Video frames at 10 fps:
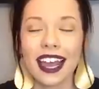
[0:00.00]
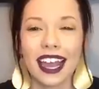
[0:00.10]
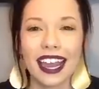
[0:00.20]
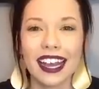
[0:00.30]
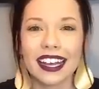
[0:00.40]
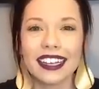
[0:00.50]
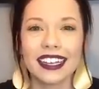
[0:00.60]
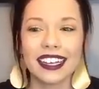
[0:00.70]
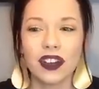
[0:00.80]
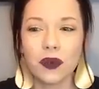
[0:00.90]
And
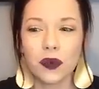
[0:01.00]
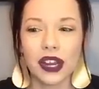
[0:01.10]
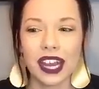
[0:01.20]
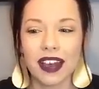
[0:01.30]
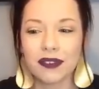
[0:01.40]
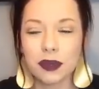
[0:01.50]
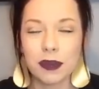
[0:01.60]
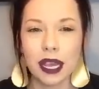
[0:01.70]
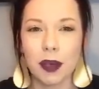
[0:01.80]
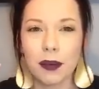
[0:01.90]
we have to be
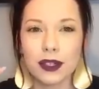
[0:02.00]
able